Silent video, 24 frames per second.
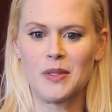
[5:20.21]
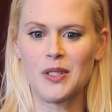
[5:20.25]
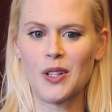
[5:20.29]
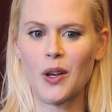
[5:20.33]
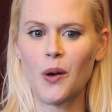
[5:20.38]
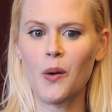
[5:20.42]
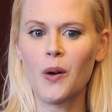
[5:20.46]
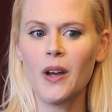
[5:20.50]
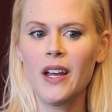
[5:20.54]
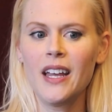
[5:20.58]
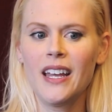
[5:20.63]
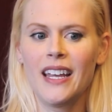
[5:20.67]

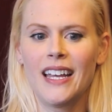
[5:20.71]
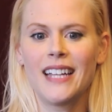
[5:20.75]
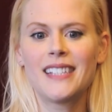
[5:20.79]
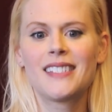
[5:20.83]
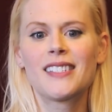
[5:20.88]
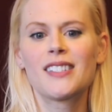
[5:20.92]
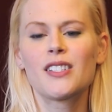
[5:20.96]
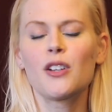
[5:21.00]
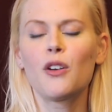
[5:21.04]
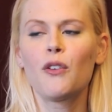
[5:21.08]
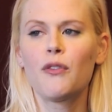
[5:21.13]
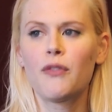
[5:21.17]
So it's
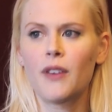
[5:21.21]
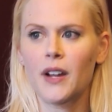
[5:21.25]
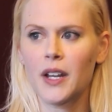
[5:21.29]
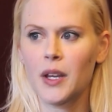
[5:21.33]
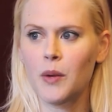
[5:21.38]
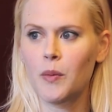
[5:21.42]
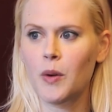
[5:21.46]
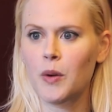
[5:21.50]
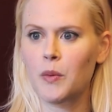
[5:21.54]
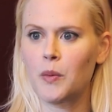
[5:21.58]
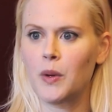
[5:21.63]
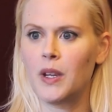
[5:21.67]
still
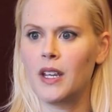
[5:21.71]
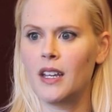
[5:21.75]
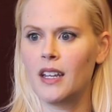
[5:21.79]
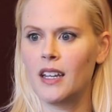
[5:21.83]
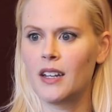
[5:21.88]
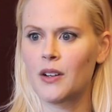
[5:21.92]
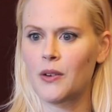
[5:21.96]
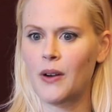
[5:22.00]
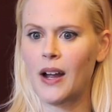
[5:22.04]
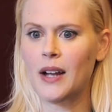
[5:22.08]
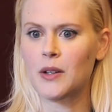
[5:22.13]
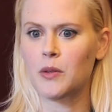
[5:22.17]
funny when we
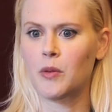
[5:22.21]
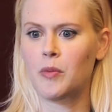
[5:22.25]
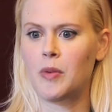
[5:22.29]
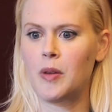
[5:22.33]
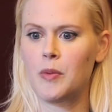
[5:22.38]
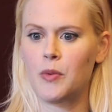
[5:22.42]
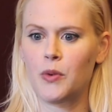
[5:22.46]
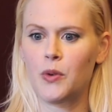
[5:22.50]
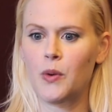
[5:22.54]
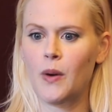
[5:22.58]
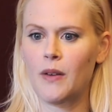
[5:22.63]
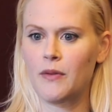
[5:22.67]
interact with
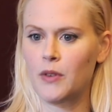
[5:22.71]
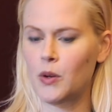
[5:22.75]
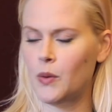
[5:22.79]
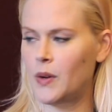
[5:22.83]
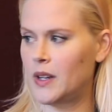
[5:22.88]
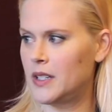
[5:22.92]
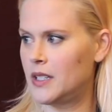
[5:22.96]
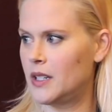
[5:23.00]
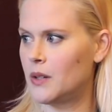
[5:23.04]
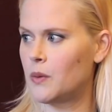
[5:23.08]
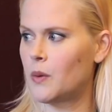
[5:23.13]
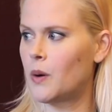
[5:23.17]
people who have no
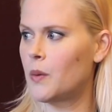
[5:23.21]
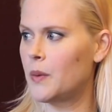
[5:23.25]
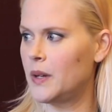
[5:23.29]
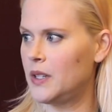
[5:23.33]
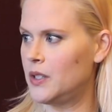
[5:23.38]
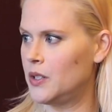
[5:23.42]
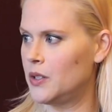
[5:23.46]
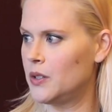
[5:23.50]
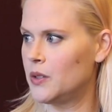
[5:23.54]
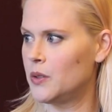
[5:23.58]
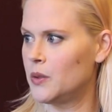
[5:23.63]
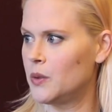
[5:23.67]
idea what we
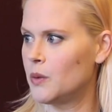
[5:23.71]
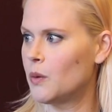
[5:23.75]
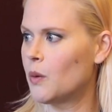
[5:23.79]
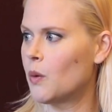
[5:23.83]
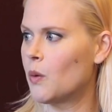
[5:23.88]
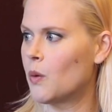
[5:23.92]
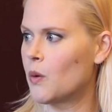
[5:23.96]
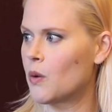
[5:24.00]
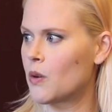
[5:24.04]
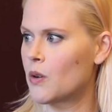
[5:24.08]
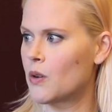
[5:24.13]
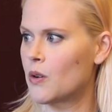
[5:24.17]
do
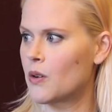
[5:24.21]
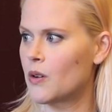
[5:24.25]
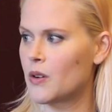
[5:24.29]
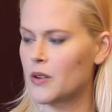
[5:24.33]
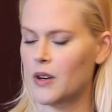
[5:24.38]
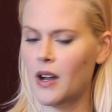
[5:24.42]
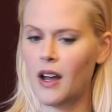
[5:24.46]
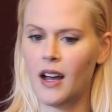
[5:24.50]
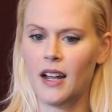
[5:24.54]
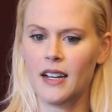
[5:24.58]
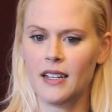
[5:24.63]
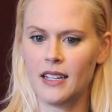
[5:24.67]
or are
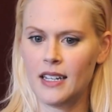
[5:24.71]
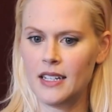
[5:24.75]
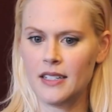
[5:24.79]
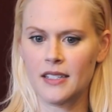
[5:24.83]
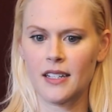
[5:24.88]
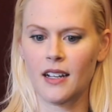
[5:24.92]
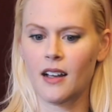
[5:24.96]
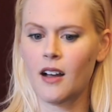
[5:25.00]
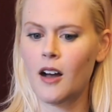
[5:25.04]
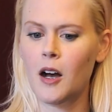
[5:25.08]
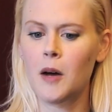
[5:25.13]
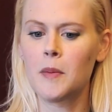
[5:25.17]
not
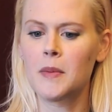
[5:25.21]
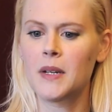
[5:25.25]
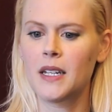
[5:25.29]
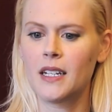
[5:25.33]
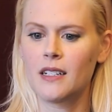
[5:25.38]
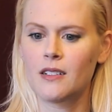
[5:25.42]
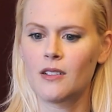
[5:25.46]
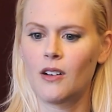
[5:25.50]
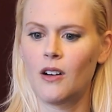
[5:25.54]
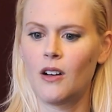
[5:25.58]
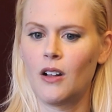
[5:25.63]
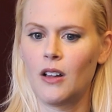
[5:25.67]
into
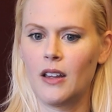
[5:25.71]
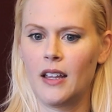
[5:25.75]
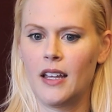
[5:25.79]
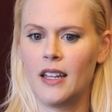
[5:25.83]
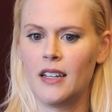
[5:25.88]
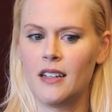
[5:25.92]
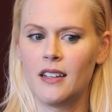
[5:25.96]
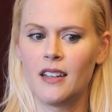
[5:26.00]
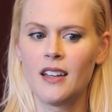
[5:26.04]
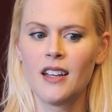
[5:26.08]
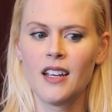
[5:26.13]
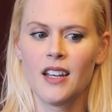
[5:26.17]
comedy at all,
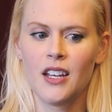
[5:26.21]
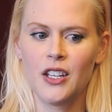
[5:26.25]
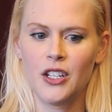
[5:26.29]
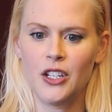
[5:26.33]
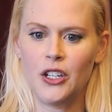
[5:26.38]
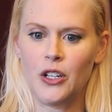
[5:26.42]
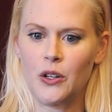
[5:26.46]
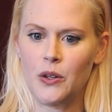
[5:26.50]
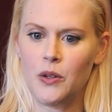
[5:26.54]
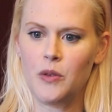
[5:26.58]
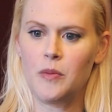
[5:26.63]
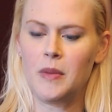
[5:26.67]
and
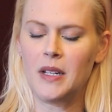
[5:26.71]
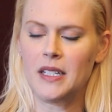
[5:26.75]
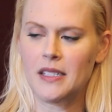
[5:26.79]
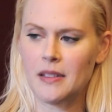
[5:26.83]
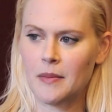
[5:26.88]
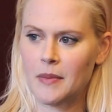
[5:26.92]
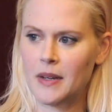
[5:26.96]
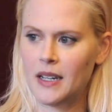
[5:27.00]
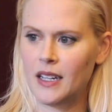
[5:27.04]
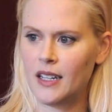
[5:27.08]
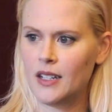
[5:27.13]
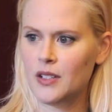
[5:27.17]
you know, you meet
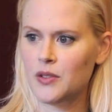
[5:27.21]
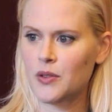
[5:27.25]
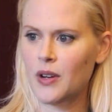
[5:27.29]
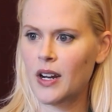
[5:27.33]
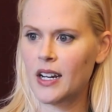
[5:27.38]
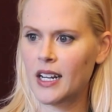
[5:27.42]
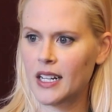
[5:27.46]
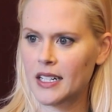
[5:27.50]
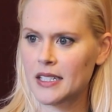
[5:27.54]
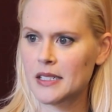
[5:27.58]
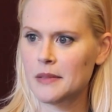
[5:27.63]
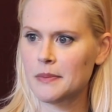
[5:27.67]
somebody and
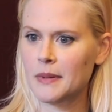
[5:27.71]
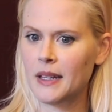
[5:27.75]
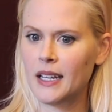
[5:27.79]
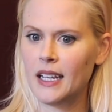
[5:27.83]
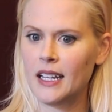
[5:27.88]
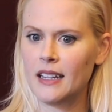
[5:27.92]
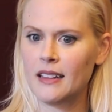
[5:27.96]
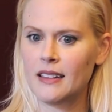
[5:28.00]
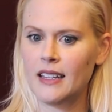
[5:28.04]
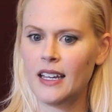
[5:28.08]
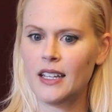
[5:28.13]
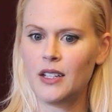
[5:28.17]
try to
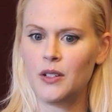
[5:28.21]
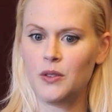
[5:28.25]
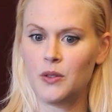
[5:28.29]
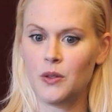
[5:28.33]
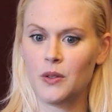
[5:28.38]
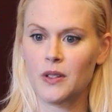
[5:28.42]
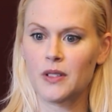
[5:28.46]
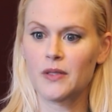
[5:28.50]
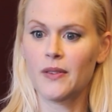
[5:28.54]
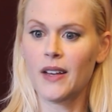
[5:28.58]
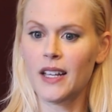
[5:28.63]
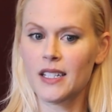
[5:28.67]
explain that you do
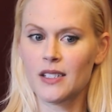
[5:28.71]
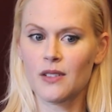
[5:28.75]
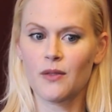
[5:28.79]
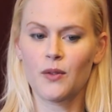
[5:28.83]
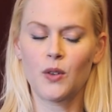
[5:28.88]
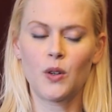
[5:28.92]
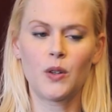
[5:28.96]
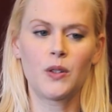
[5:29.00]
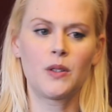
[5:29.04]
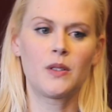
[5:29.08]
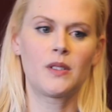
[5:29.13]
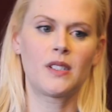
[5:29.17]
this
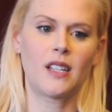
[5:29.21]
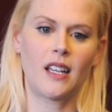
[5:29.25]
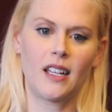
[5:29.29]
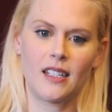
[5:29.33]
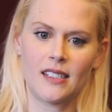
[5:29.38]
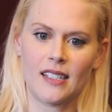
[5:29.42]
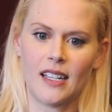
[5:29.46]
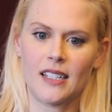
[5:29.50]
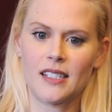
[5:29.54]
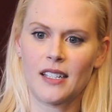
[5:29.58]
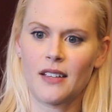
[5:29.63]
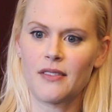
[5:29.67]
festival, and you say
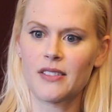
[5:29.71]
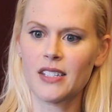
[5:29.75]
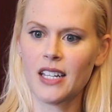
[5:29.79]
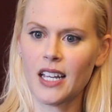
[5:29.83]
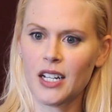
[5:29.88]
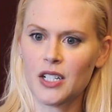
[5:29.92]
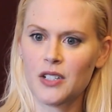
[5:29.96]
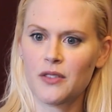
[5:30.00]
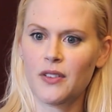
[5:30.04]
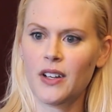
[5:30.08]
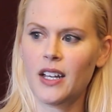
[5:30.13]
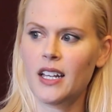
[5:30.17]
it's SF
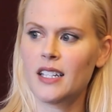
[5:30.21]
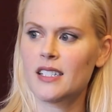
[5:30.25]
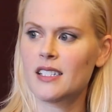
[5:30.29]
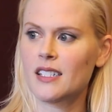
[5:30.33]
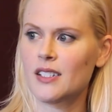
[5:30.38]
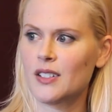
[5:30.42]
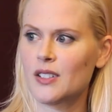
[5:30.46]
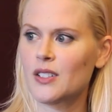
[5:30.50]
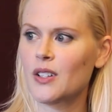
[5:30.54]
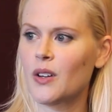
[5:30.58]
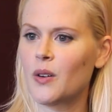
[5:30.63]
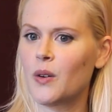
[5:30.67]
Sketchfest,
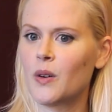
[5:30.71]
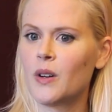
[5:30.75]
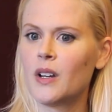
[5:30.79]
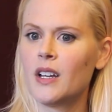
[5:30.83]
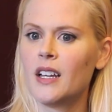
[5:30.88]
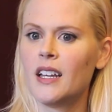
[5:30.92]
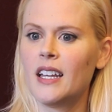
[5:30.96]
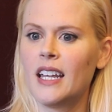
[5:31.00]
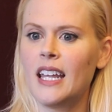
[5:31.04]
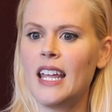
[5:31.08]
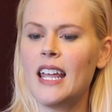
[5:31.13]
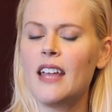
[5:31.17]
and so
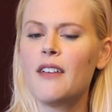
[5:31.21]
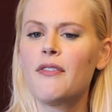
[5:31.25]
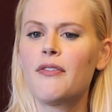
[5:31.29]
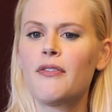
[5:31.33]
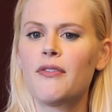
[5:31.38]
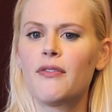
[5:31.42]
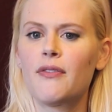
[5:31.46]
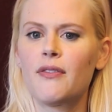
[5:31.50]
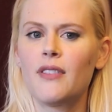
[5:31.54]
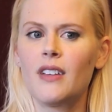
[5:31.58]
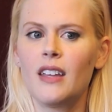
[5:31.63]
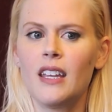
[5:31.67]

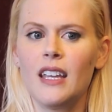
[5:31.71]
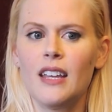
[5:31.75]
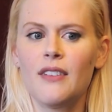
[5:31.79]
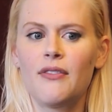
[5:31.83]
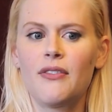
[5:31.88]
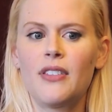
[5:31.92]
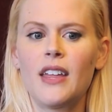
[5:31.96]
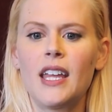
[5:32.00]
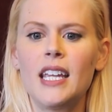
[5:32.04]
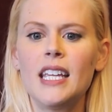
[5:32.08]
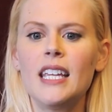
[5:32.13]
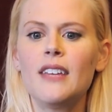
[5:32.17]
if
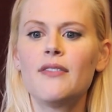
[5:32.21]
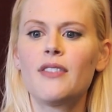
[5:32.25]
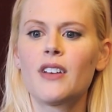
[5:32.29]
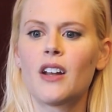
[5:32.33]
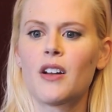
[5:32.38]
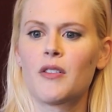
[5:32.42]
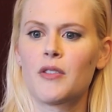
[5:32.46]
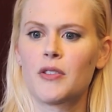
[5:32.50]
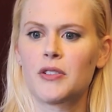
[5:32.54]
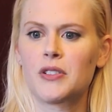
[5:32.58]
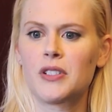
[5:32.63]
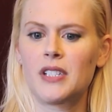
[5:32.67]
they even
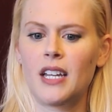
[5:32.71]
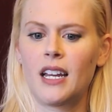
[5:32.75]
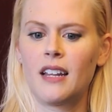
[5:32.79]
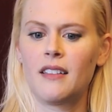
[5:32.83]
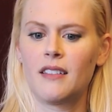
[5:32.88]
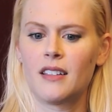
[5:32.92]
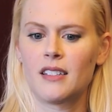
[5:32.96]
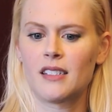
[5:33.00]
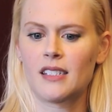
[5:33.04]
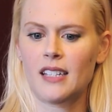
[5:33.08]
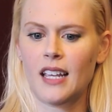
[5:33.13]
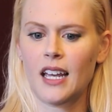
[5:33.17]

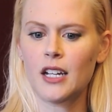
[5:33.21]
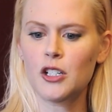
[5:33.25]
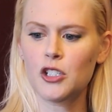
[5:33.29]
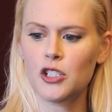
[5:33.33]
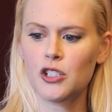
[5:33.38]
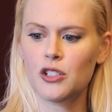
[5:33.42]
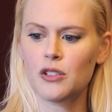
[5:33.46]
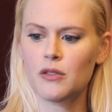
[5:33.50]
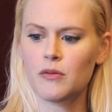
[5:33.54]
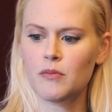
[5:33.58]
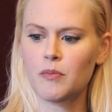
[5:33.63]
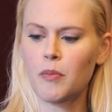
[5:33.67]
understand the
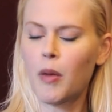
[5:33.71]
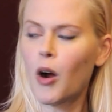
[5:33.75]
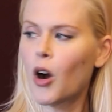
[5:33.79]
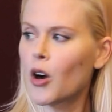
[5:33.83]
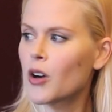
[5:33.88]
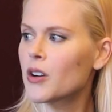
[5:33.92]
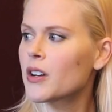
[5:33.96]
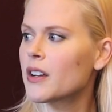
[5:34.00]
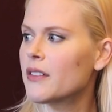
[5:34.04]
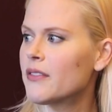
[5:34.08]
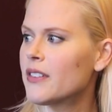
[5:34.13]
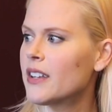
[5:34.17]
sketch
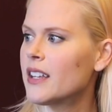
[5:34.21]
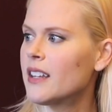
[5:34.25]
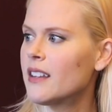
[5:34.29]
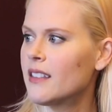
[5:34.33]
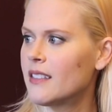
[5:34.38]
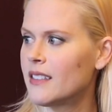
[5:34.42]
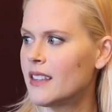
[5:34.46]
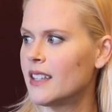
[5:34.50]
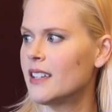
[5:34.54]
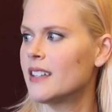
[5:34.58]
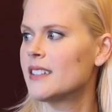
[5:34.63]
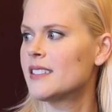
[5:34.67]
part of
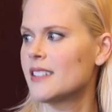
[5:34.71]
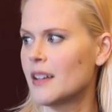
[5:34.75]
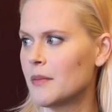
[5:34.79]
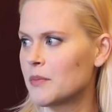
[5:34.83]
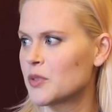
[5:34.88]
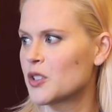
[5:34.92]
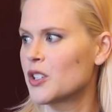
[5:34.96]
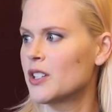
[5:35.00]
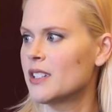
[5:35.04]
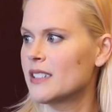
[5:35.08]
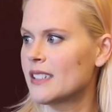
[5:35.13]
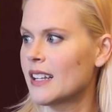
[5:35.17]
it, the
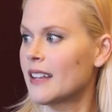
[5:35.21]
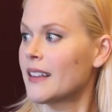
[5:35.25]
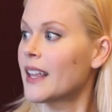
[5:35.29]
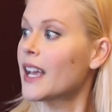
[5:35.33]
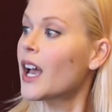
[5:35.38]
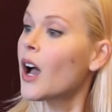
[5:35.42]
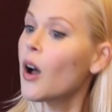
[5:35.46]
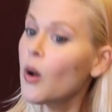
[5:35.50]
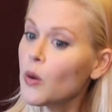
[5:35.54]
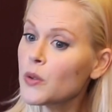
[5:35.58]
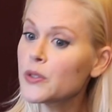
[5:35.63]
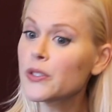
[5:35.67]
assumption is then
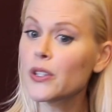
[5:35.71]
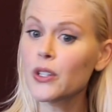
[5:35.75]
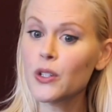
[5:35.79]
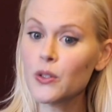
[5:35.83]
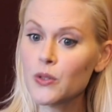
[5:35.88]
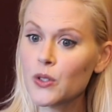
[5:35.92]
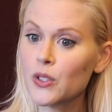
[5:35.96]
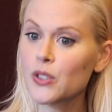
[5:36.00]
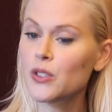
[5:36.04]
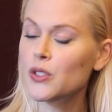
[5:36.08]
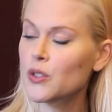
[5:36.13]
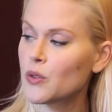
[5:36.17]
like, oh, so
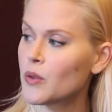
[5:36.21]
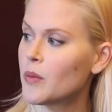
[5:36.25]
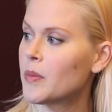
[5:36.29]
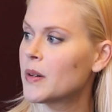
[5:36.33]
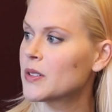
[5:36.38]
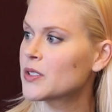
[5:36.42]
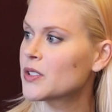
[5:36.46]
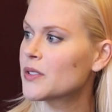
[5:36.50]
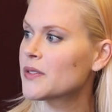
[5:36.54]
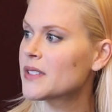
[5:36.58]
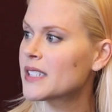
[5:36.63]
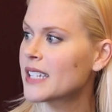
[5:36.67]
you just do a
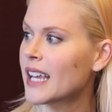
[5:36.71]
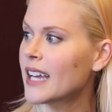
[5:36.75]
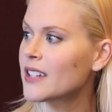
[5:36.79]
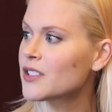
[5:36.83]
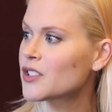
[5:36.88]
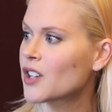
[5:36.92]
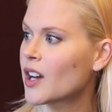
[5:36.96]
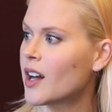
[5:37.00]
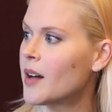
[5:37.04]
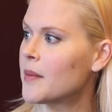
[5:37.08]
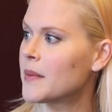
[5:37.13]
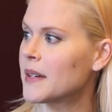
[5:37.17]
bunch of
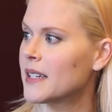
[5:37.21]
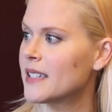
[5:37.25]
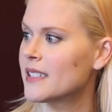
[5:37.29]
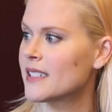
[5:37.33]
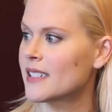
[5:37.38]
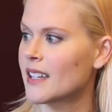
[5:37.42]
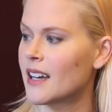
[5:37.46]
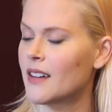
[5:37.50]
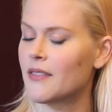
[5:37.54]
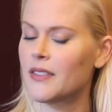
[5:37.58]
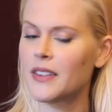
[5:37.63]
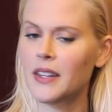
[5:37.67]
sketch comedy
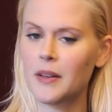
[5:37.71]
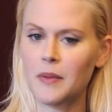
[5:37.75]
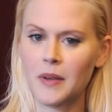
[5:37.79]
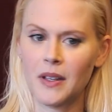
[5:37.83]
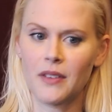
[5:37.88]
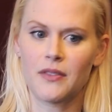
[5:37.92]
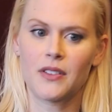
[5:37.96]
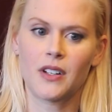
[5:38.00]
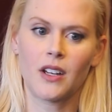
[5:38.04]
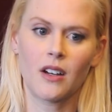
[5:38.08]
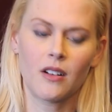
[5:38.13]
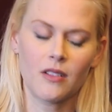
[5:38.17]
stuff, and then we
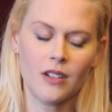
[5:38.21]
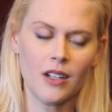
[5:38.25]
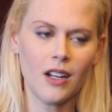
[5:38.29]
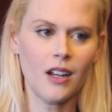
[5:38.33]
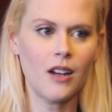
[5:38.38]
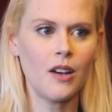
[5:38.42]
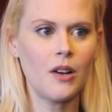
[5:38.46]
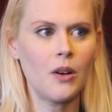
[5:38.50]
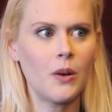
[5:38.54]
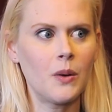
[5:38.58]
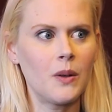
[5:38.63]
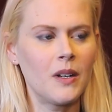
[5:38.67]
have to go,
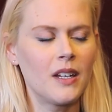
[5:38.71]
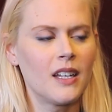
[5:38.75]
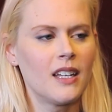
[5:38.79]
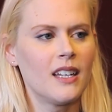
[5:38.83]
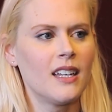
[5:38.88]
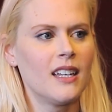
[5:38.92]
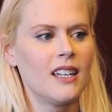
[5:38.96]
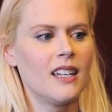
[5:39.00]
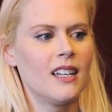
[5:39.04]
no,